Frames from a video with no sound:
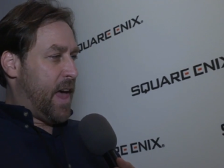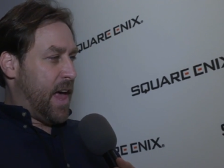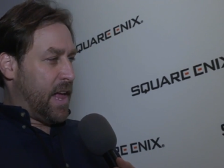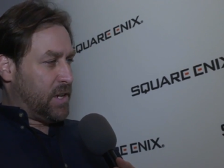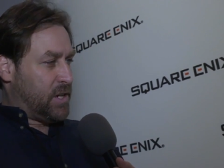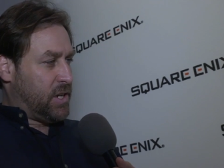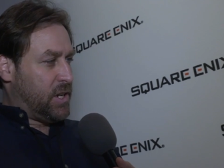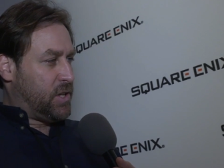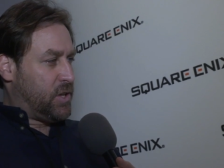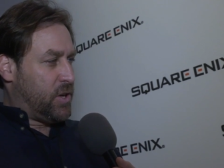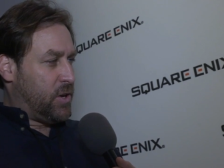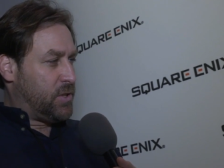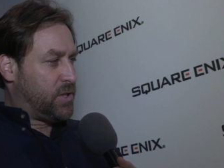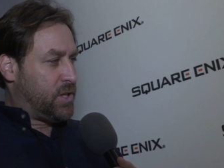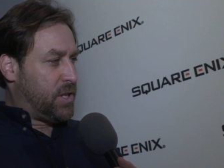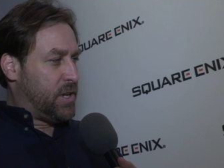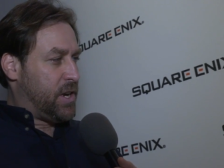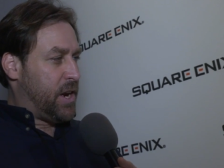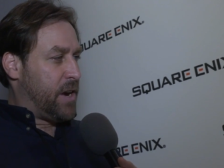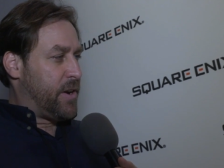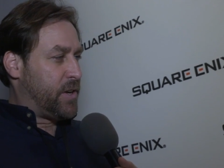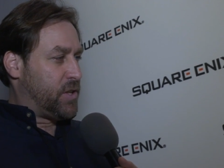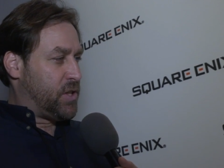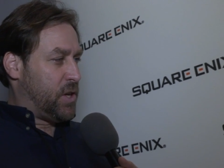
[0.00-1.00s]
And she shoots the
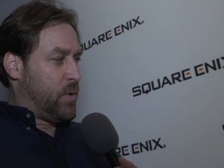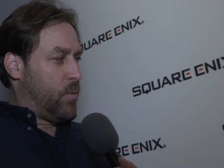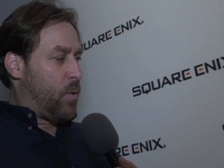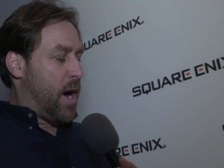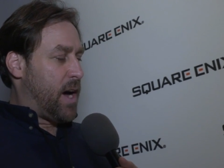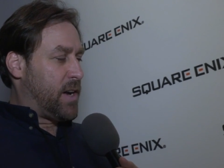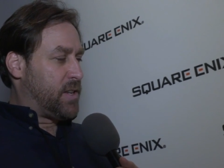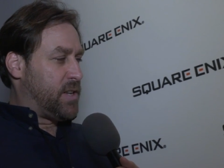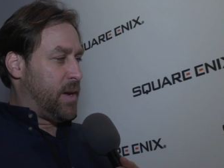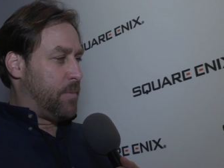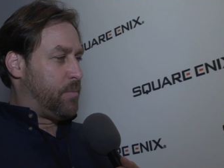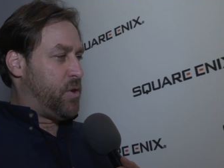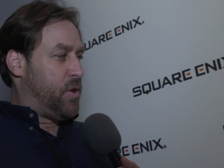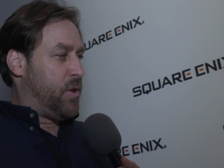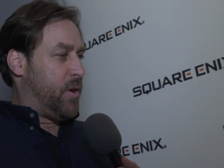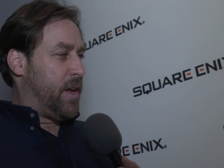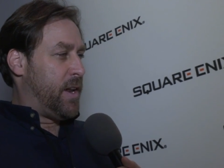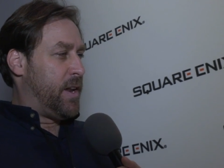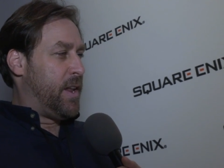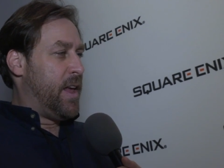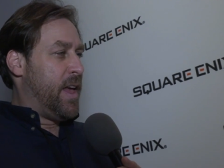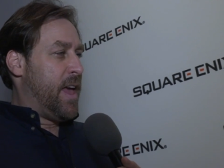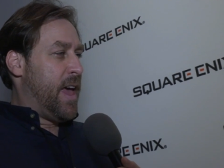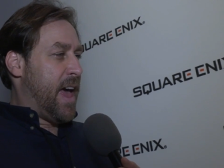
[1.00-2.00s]
deer, and she walks up to
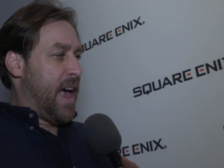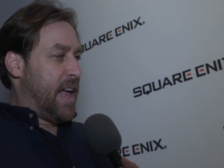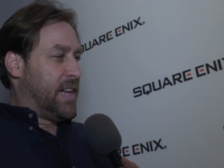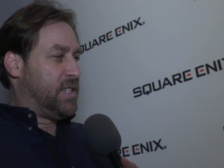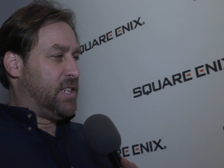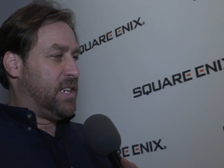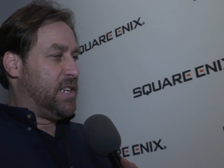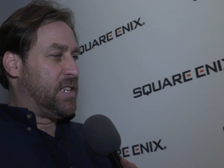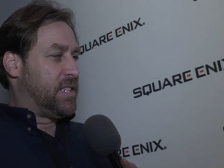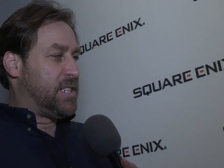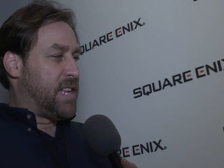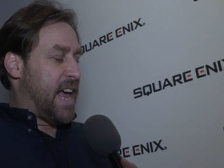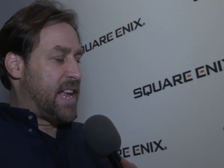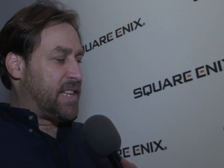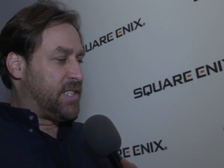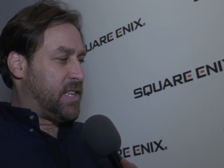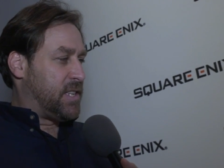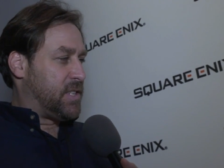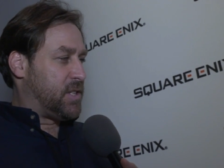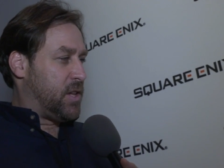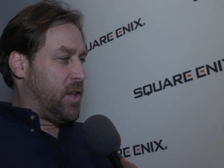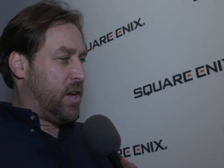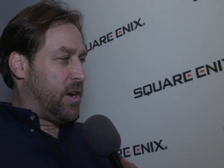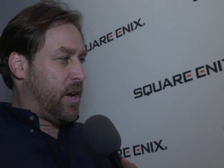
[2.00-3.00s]
it, and she just has
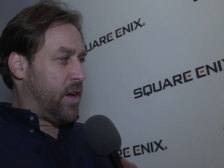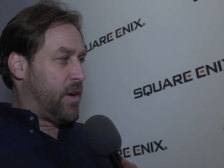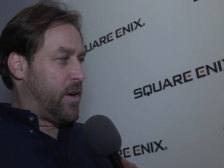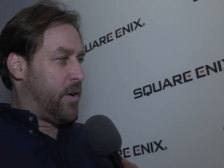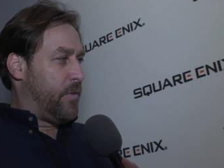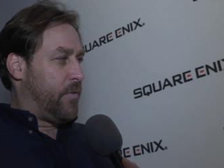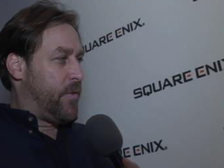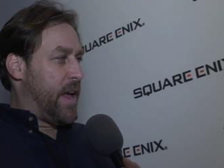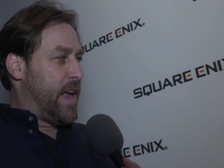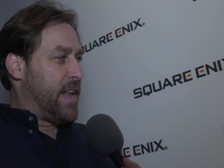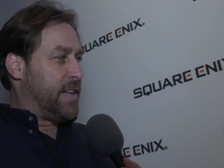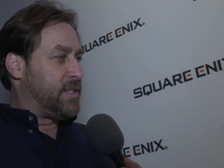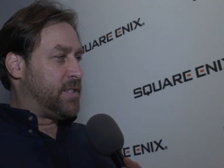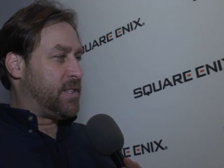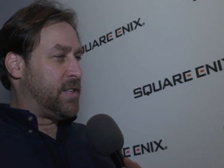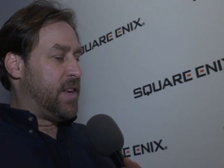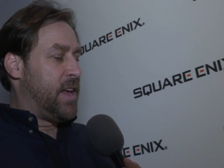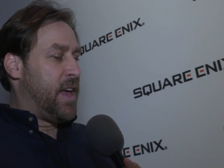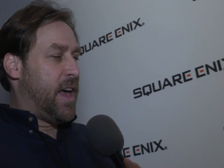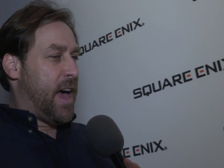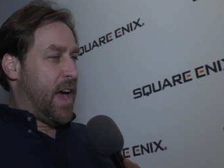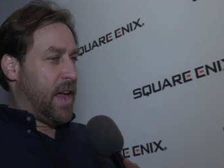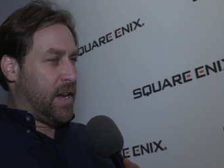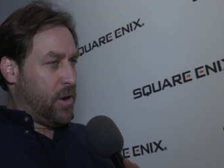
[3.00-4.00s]
this look on her face.
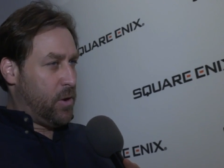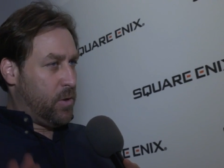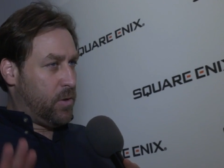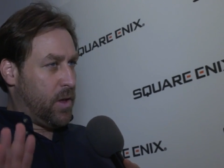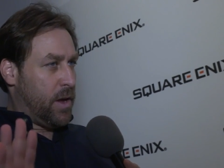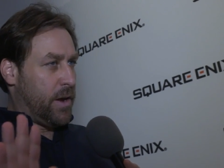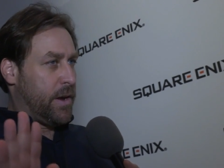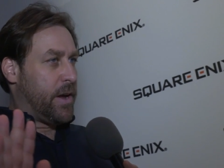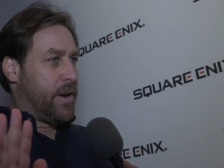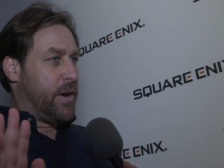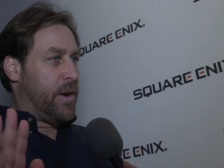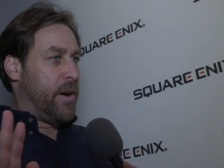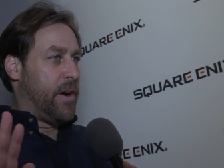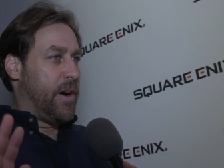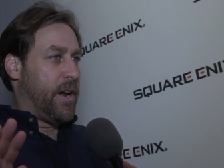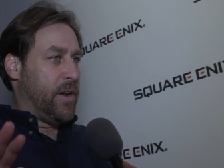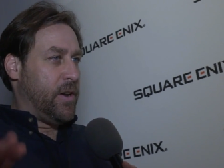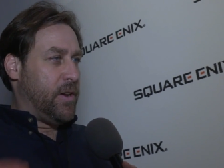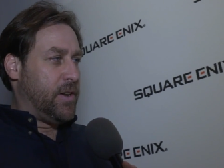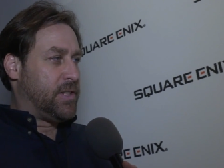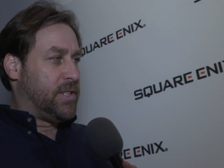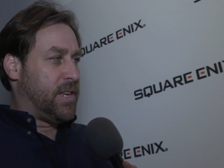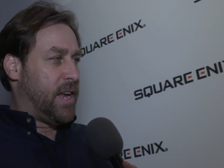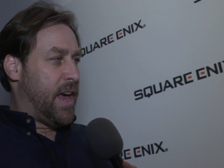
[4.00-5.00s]
And you look at her,
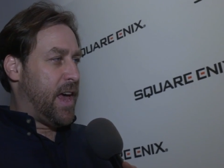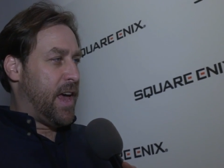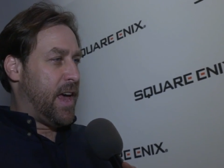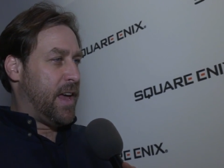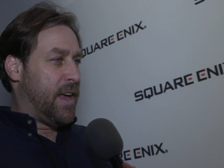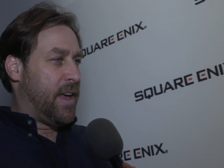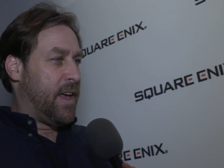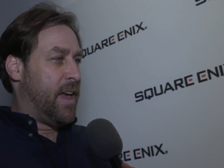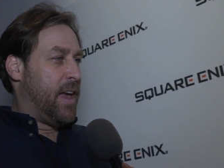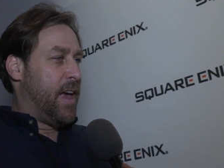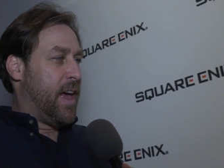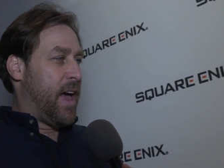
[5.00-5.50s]
and you say,